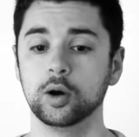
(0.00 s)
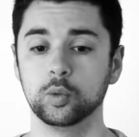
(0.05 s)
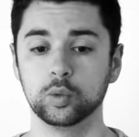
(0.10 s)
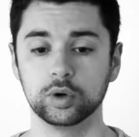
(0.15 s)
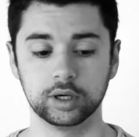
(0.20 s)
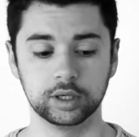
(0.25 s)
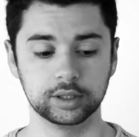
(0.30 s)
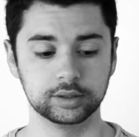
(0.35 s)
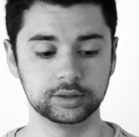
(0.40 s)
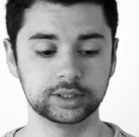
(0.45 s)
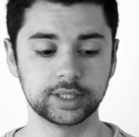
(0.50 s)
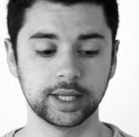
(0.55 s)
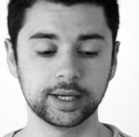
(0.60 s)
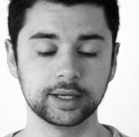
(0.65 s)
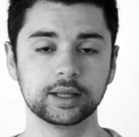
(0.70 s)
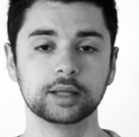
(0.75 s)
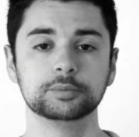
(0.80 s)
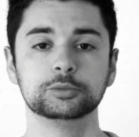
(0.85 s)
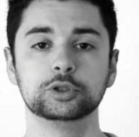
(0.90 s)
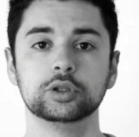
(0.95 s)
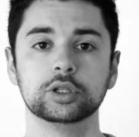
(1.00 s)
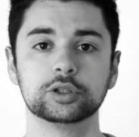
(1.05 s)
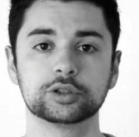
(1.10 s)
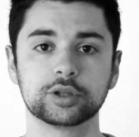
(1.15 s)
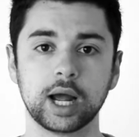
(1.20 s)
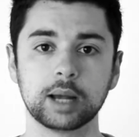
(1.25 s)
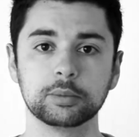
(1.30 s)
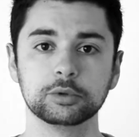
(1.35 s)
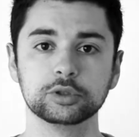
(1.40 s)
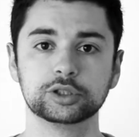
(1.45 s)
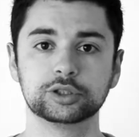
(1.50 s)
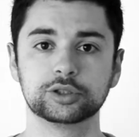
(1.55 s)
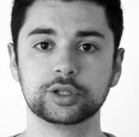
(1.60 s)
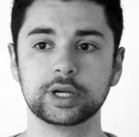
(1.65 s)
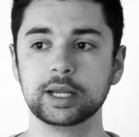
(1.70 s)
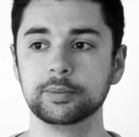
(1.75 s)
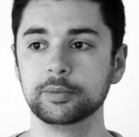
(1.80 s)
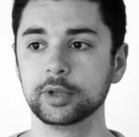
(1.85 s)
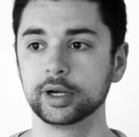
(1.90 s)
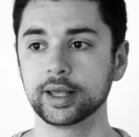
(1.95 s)
we're sending them to the tribal
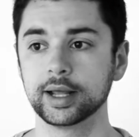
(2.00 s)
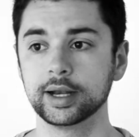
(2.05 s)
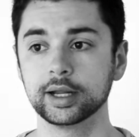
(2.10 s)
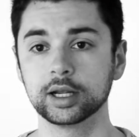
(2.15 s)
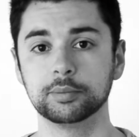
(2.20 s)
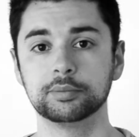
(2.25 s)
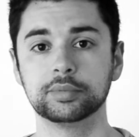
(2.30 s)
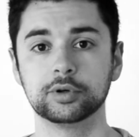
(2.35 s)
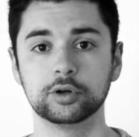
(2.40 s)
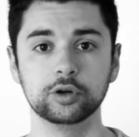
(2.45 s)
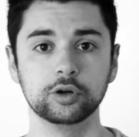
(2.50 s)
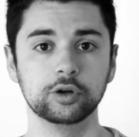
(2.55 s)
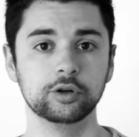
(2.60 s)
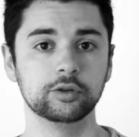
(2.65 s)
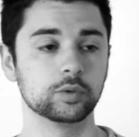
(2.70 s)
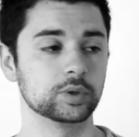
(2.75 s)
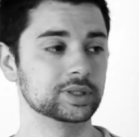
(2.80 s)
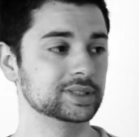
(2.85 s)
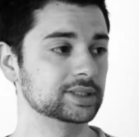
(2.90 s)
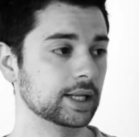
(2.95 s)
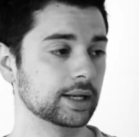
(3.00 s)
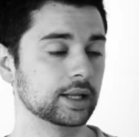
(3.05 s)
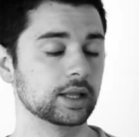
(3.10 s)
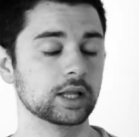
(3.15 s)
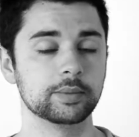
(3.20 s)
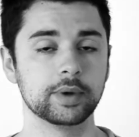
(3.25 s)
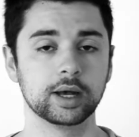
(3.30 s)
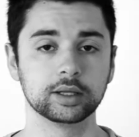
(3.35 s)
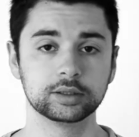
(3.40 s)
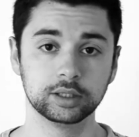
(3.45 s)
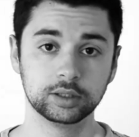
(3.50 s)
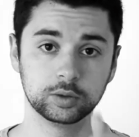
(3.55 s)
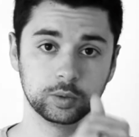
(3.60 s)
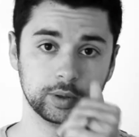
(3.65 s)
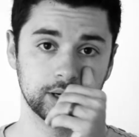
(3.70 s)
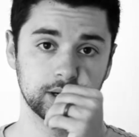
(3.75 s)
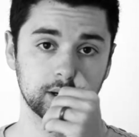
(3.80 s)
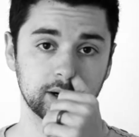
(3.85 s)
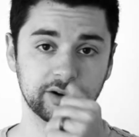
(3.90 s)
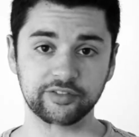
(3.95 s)
stream, they're getting approved, we're sending them out to
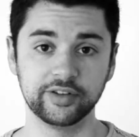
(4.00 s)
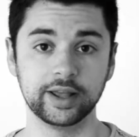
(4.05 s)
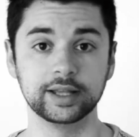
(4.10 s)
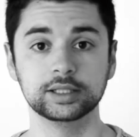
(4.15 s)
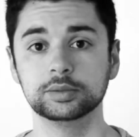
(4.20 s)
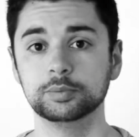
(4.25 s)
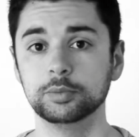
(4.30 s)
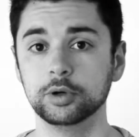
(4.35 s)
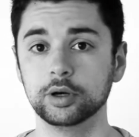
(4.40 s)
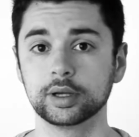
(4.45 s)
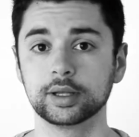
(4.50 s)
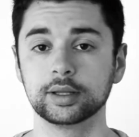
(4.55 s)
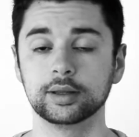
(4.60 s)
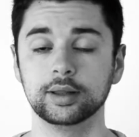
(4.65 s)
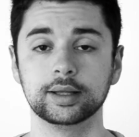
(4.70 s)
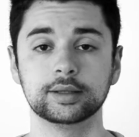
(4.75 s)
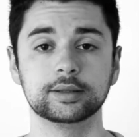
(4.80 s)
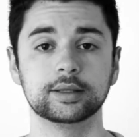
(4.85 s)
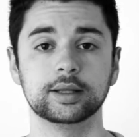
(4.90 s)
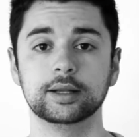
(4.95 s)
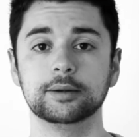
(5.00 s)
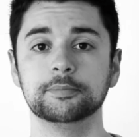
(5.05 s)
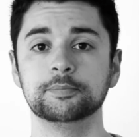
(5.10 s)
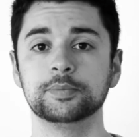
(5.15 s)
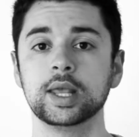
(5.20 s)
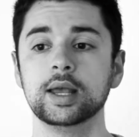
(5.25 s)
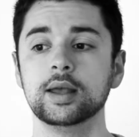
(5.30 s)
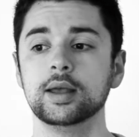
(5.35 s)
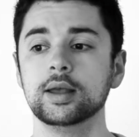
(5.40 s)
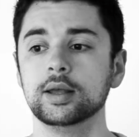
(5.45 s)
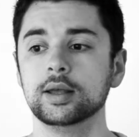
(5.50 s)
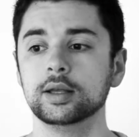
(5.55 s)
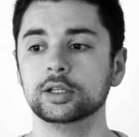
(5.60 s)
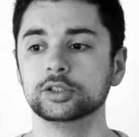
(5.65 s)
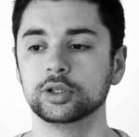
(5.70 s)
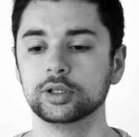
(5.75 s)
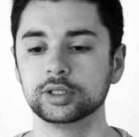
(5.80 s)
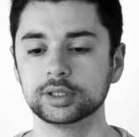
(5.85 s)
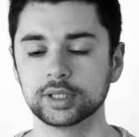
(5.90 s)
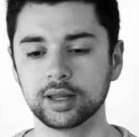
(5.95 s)
Twitter, Facebook, LinkedIn.
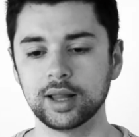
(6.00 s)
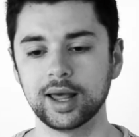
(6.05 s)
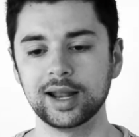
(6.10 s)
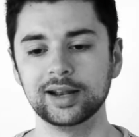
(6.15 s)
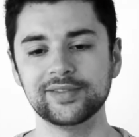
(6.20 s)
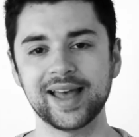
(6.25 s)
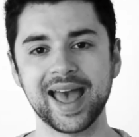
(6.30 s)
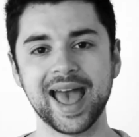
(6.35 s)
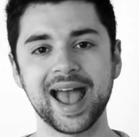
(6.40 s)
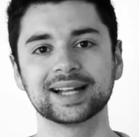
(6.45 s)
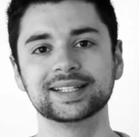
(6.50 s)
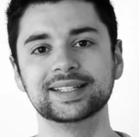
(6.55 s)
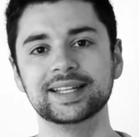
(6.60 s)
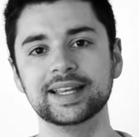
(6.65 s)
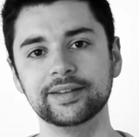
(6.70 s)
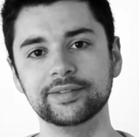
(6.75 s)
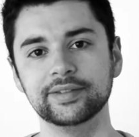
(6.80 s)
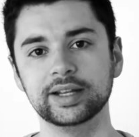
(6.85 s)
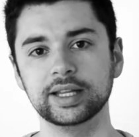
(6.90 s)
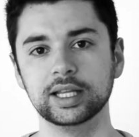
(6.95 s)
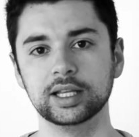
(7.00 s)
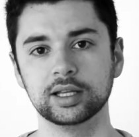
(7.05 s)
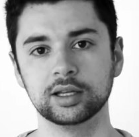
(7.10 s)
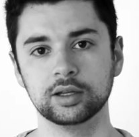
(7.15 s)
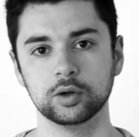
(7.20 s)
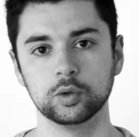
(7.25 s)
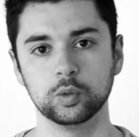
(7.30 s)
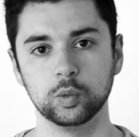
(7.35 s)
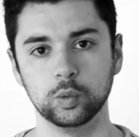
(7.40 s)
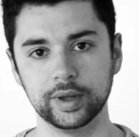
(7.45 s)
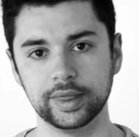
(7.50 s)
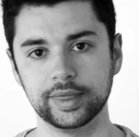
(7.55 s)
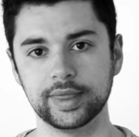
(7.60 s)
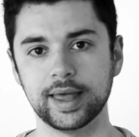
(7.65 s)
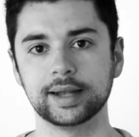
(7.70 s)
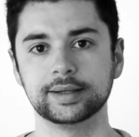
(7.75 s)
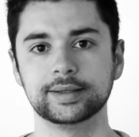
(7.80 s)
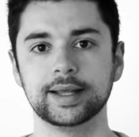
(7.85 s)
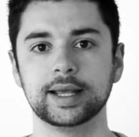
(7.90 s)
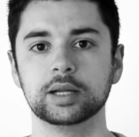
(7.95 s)
So there's a lot of activity with
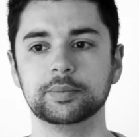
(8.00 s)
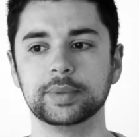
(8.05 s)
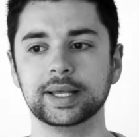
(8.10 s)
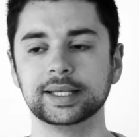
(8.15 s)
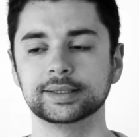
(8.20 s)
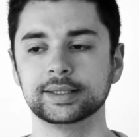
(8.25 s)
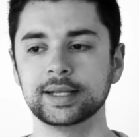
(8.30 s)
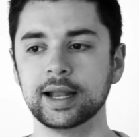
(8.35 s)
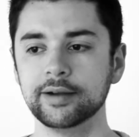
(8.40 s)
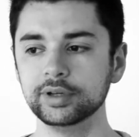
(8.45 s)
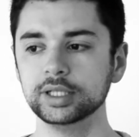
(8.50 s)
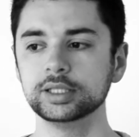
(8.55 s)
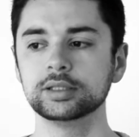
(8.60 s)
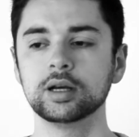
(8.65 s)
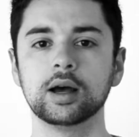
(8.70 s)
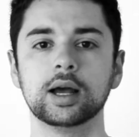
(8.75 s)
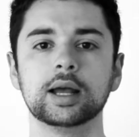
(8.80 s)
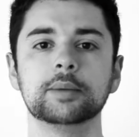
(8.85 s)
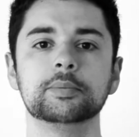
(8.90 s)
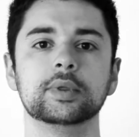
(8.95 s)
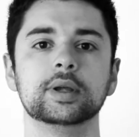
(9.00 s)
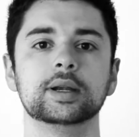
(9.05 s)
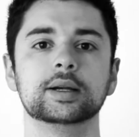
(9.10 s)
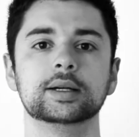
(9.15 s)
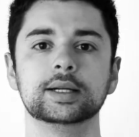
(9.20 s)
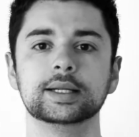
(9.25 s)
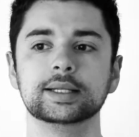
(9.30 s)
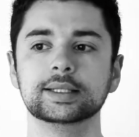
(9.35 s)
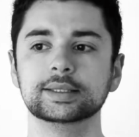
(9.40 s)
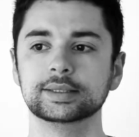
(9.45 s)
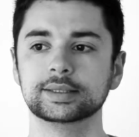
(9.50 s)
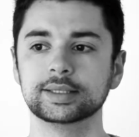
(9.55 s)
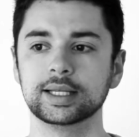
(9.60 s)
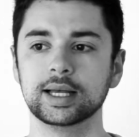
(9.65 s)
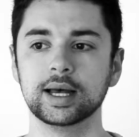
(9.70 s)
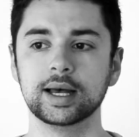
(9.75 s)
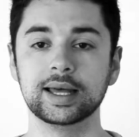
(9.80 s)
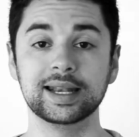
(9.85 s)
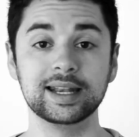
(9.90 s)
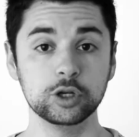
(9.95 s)
that database, and every time there is
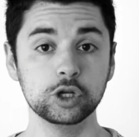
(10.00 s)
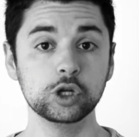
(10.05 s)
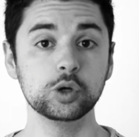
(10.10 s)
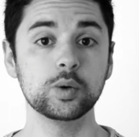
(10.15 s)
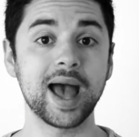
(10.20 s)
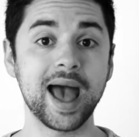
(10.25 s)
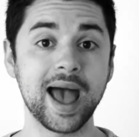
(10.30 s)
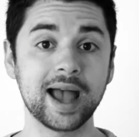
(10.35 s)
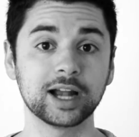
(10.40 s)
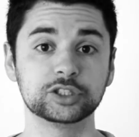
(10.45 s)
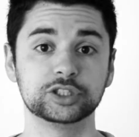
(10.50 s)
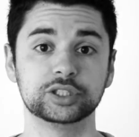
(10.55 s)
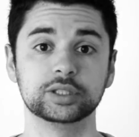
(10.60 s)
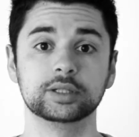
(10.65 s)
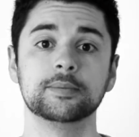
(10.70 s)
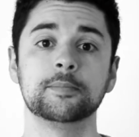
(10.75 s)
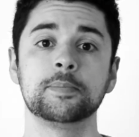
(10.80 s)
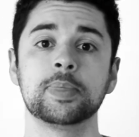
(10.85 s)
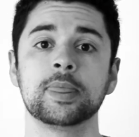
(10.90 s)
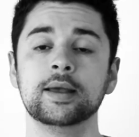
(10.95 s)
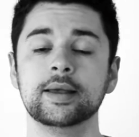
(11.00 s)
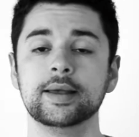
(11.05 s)
a new action,